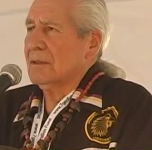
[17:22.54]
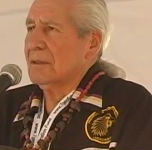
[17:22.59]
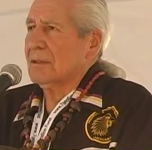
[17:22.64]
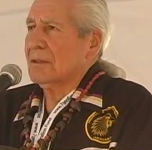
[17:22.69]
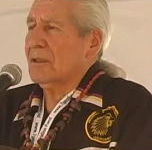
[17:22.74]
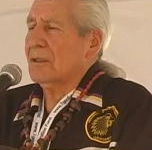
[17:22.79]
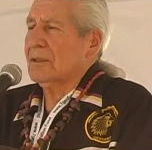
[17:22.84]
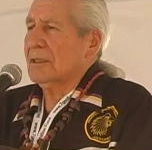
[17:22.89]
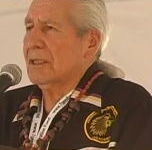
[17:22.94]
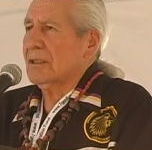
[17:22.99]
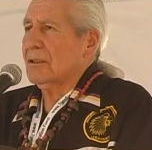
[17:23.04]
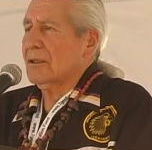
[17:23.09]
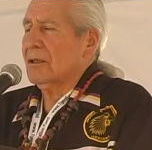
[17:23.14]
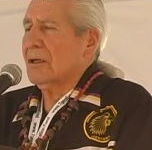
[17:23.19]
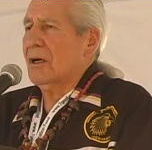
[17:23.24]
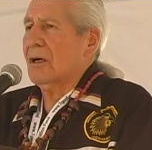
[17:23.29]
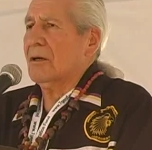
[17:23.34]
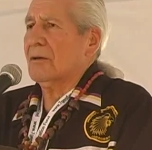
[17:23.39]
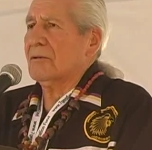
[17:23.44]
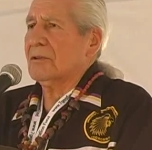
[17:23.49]
Continental
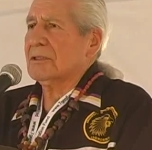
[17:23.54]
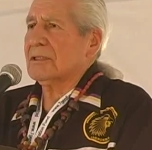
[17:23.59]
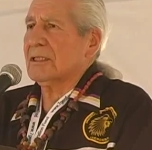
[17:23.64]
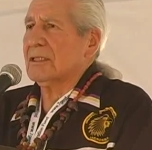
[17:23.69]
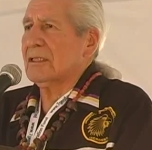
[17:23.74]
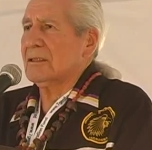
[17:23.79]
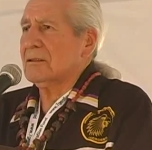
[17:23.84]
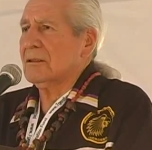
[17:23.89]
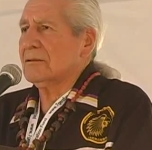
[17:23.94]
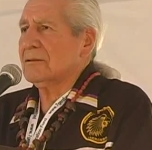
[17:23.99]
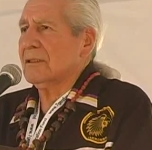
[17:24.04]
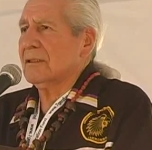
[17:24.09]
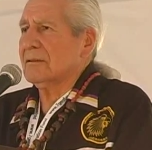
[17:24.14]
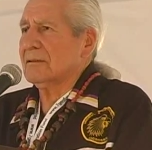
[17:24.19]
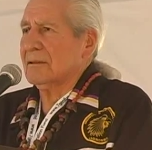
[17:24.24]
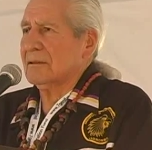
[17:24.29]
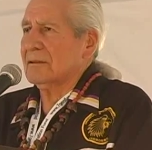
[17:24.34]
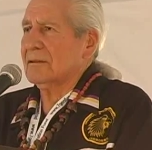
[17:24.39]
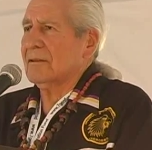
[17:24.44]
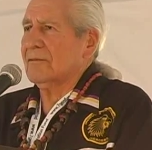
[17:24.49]
Congress kindled
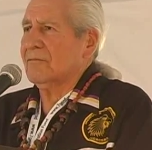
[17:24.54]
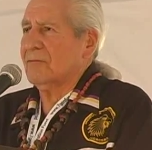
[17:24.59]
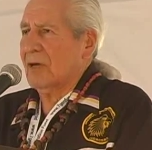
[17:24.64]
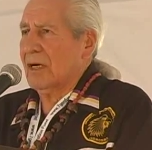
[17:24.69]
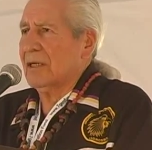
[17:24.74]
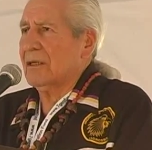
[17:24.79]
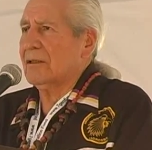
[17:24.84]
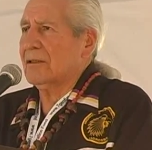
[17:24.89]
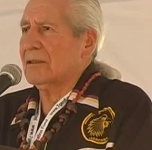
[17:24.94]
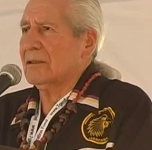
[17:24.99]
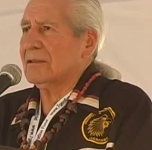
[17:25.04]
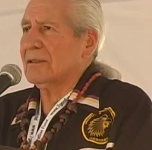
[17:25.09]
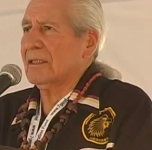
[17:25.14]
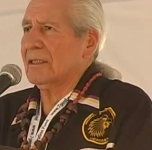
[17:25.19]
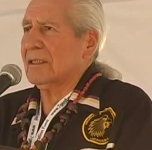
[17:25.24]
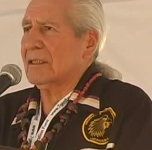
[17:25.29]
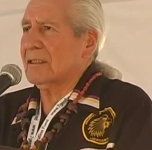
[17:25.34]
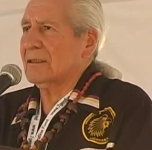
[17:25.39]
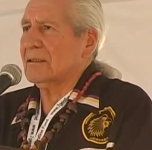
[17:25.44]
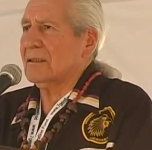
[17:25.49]
the fire. They
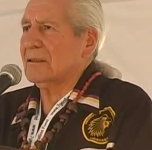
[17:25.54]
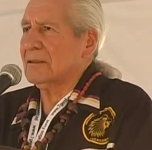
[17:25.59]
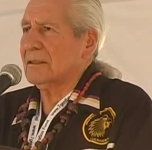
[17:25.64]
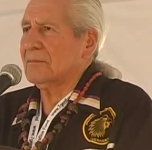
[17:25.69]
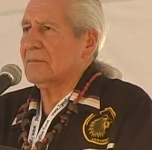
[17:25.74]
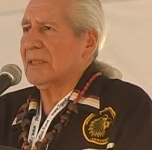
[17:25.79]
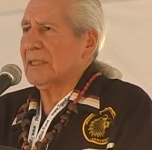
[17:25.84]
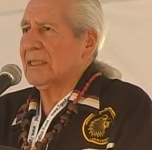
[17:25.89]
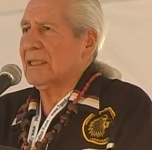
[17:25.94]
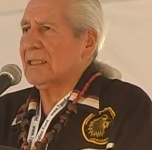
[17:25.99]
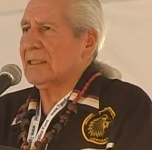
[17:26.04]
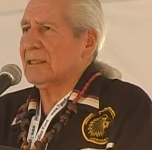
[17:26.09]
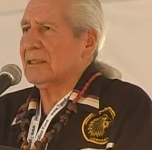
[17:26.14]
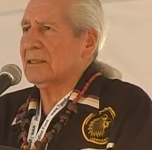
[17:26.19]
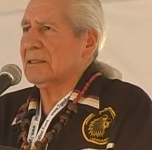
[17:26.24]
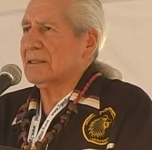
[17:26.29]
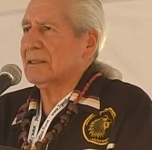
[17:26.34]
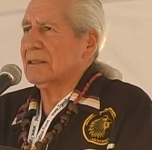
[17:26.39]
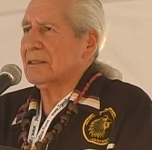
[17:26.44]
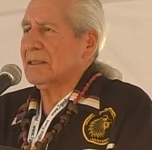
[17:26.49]
kindled the meeting.
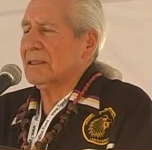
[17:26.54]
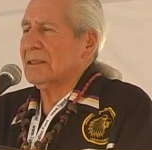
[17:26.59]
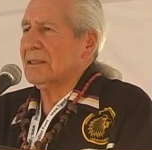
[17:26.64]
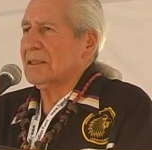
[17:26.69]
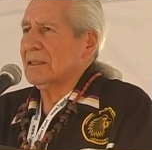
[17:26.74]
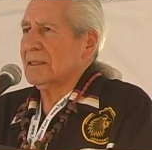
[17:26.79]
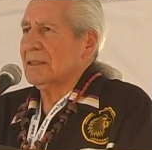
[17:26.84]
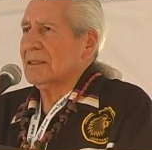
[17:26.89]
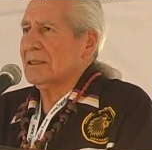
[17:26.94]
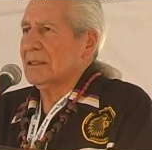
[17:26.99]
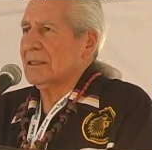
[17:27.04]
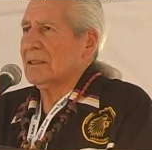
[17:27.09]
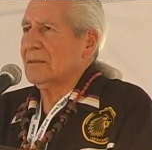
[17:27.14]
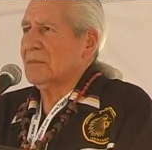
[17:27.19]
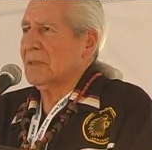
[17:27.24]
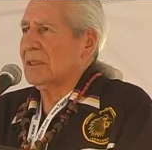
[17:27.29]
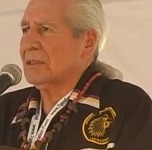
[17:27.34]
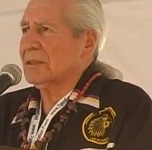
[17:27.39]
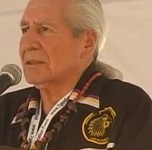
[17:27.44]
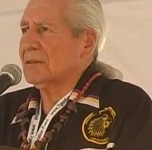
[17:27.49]
They
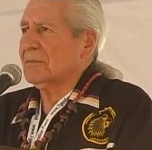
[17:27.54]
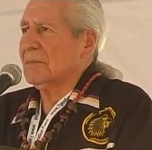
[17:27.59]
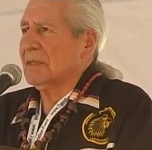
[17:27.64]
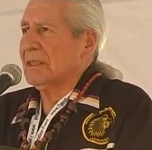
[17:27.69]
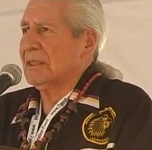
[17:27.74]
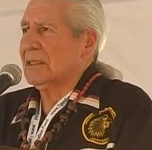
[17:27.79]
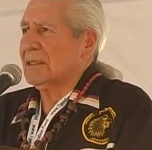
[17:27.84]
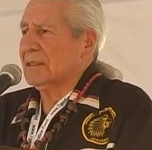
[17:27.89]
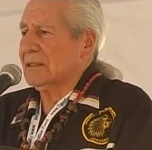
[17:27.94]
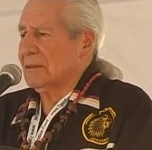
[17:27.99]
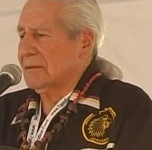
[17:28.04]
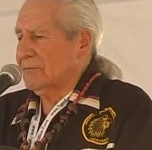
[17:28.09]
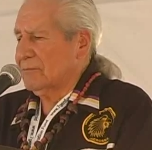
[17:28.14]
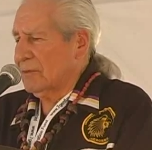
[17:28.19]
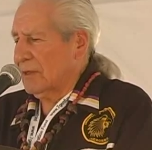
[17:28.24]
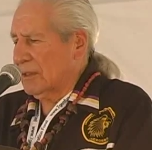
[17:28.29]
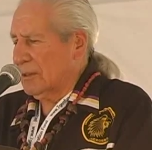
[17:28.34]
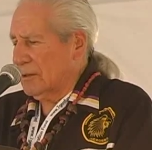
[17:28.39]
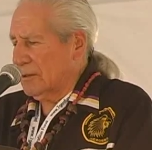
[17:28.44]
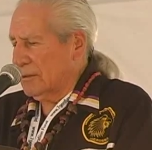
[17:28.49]
built the meeting
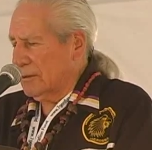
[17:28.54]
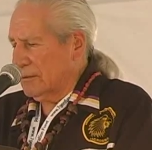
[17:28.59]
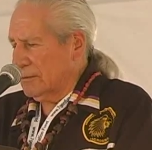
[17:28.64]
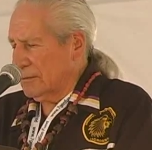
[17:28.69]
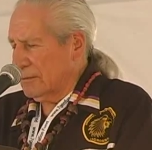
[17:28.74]
fire.